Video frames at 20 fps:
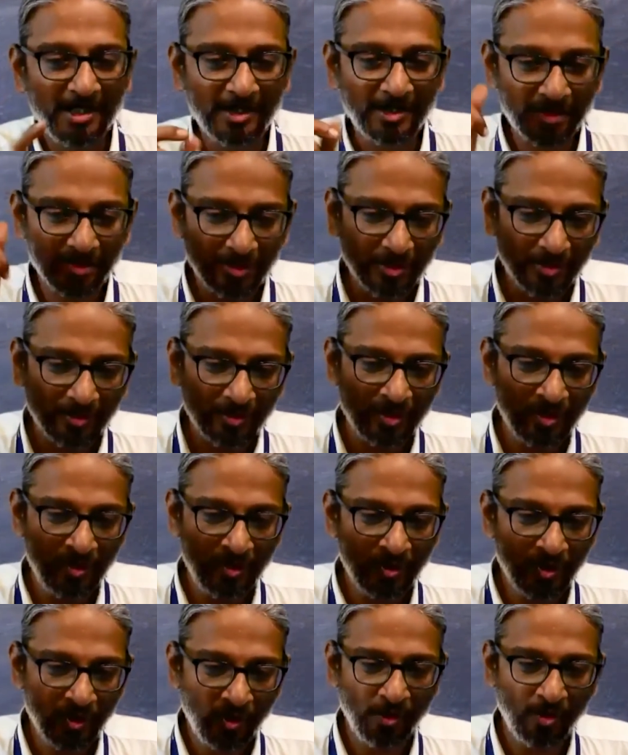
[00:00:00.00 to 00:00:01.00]
Do you
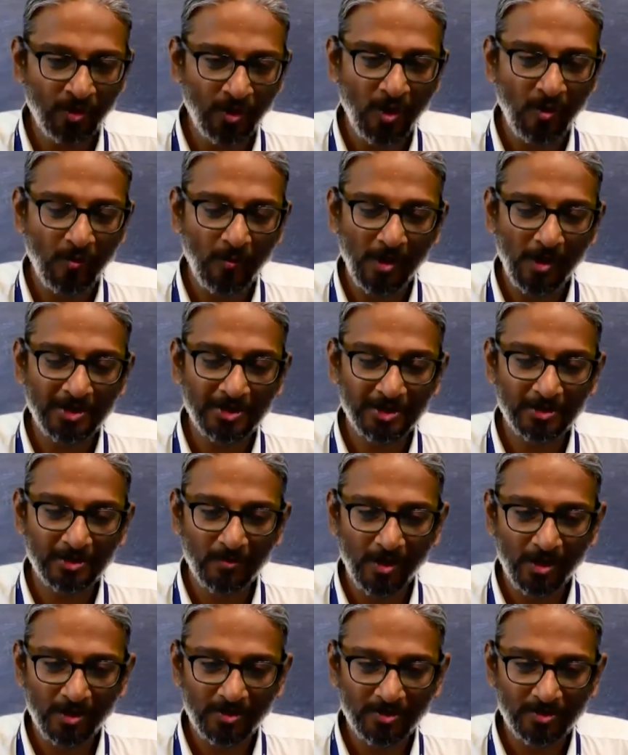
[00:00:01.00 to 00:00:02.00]
know what you
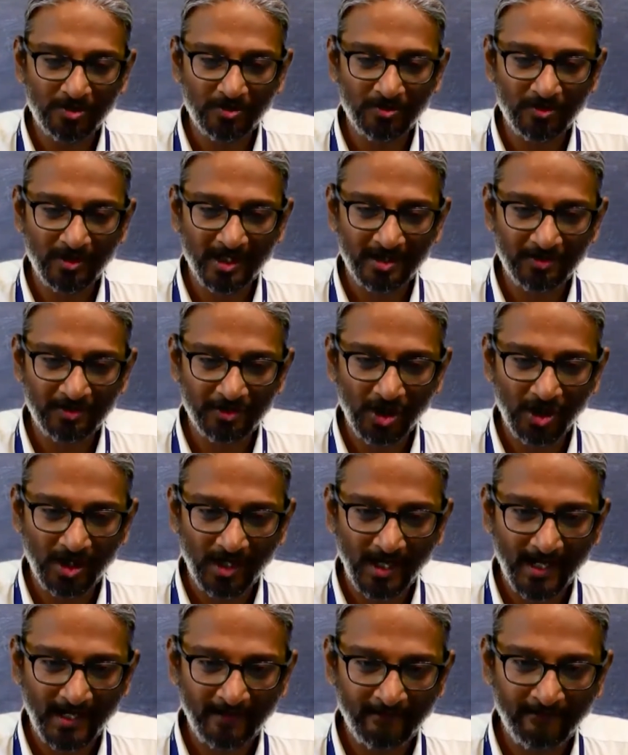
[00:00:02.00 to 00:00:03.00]
want to do in your
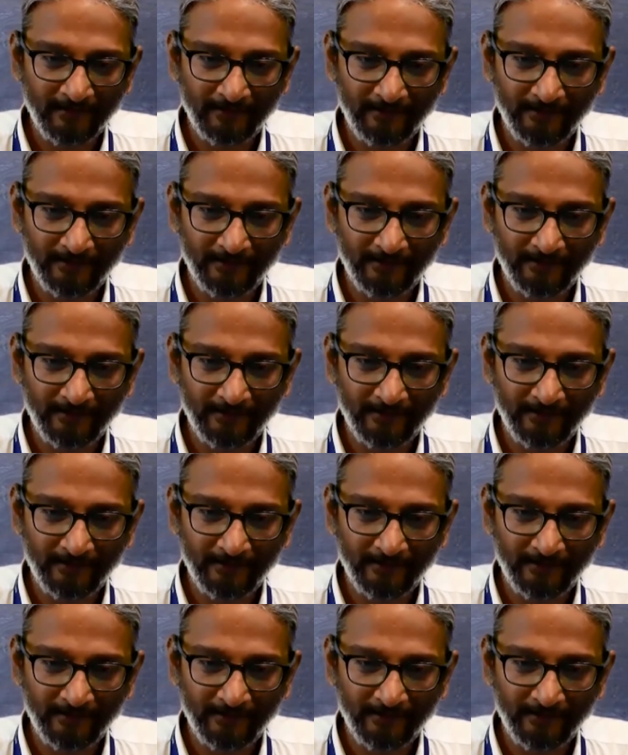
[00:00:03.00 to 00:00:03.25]
life?